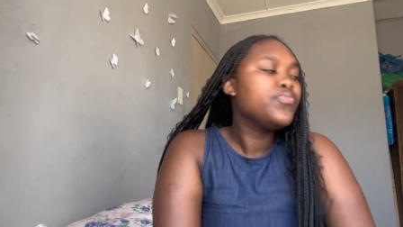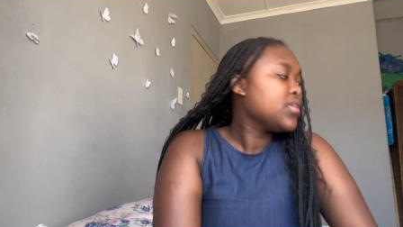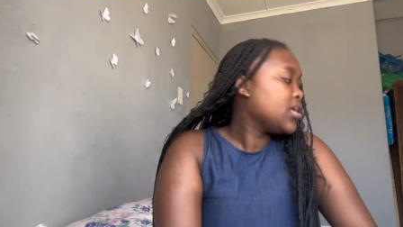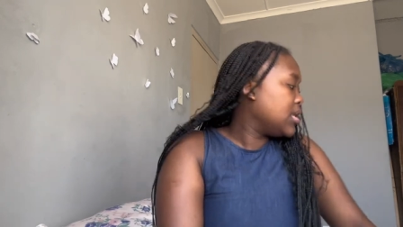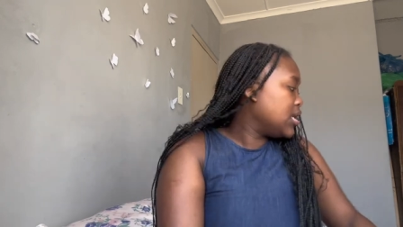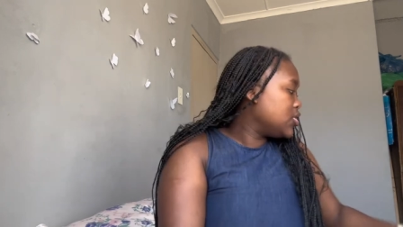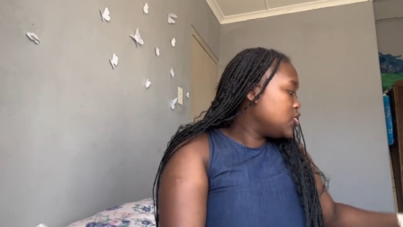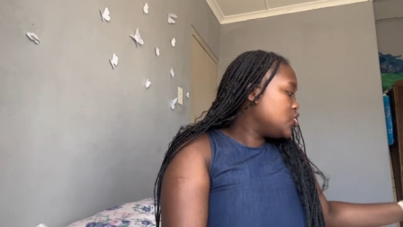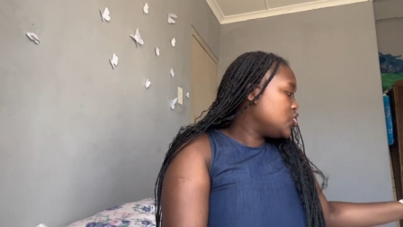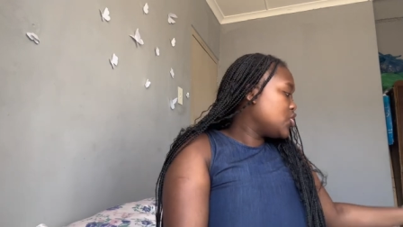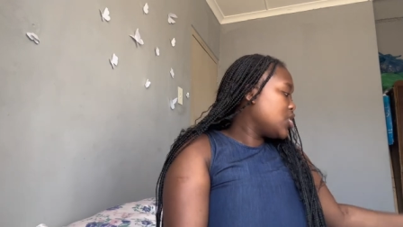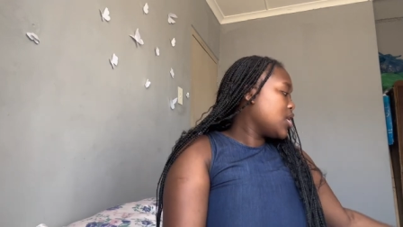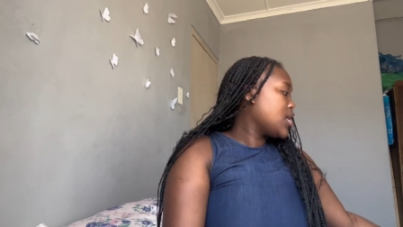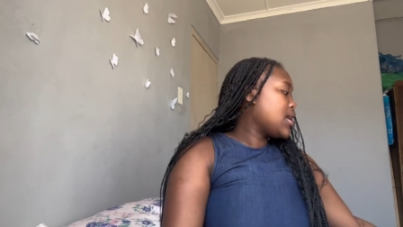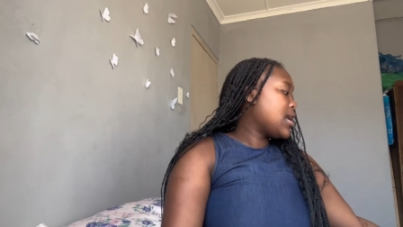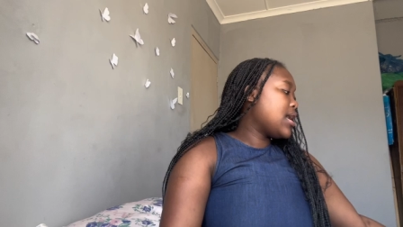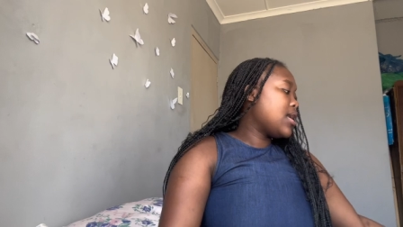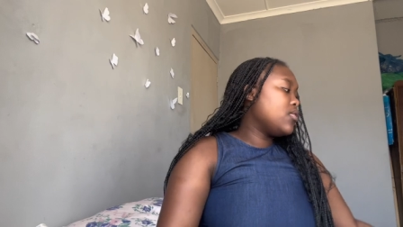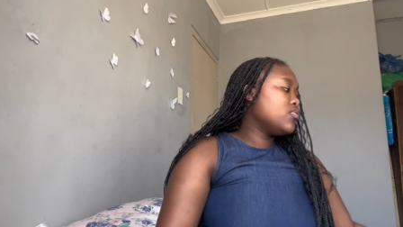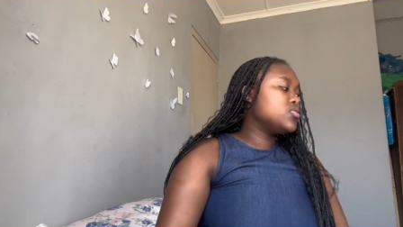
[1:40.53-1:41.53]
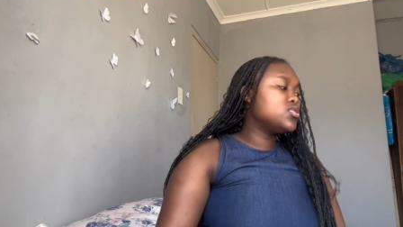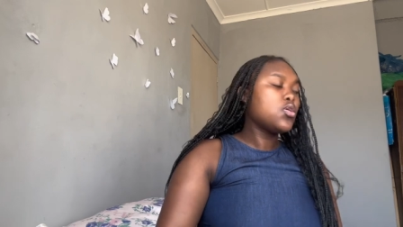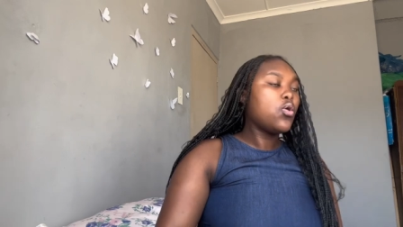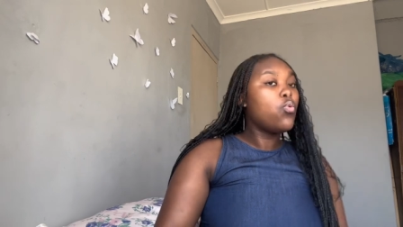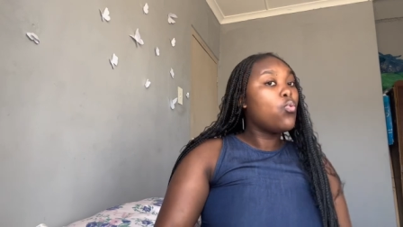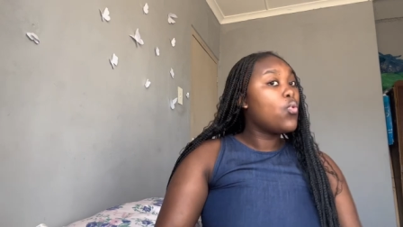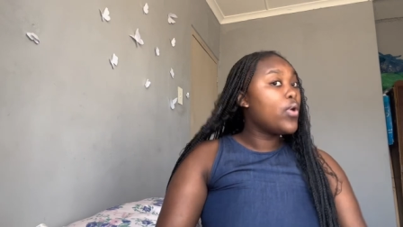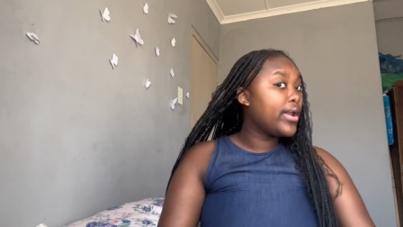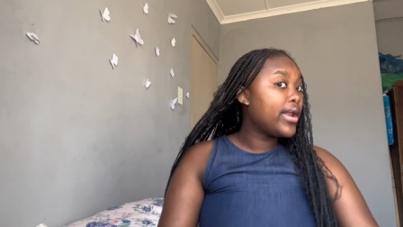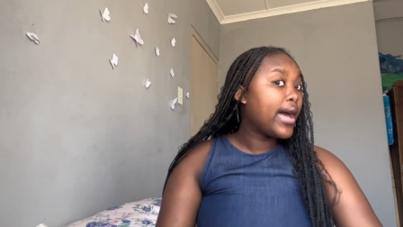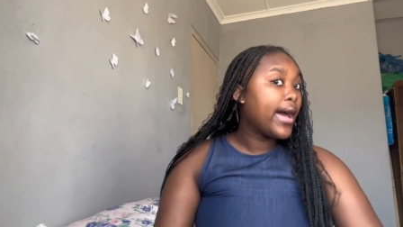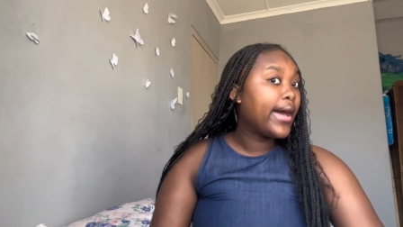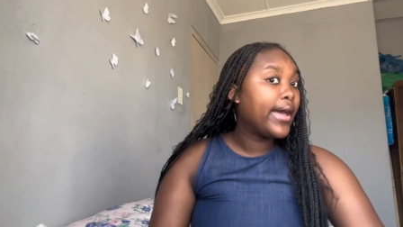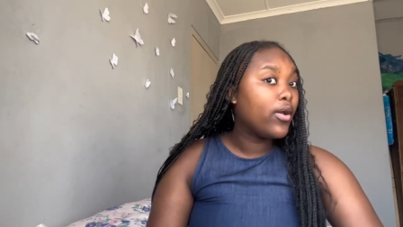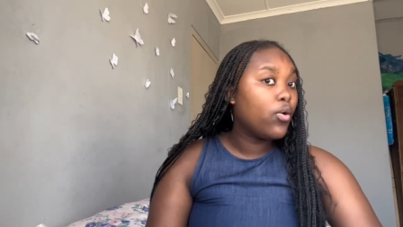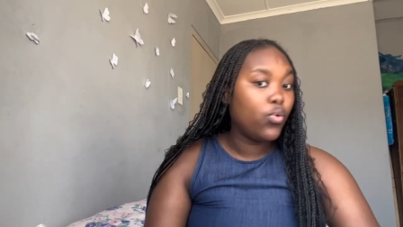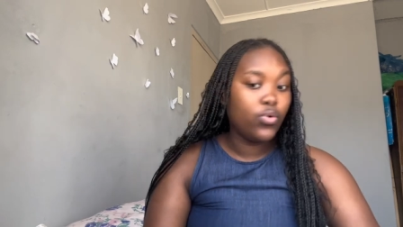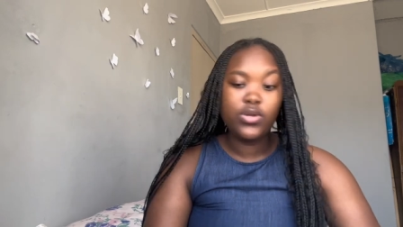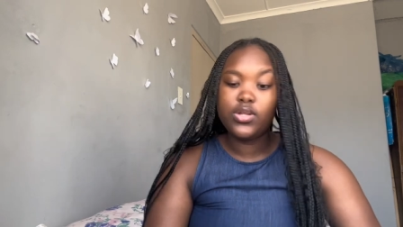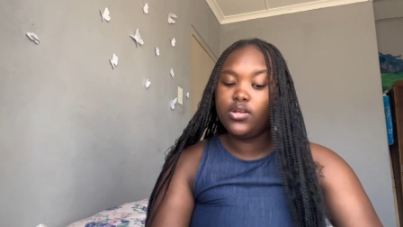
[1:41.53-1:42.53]
let's check out what i
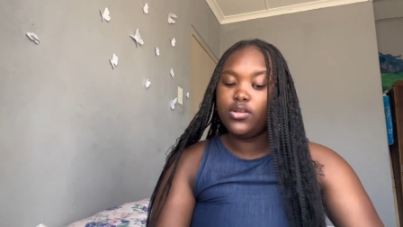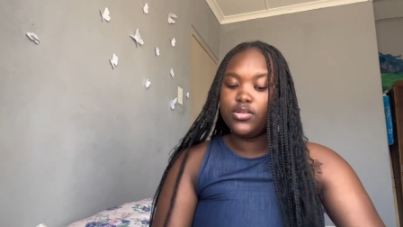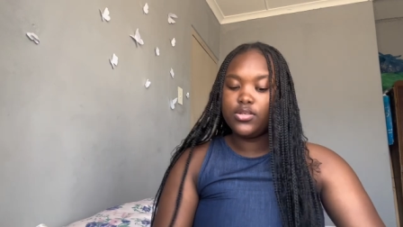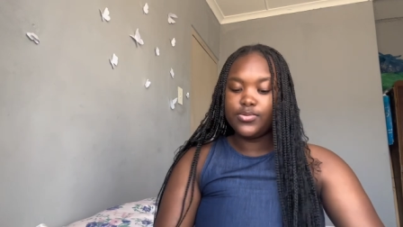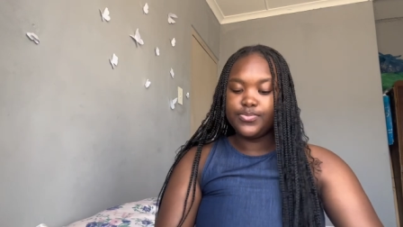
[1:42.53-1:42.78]
ordered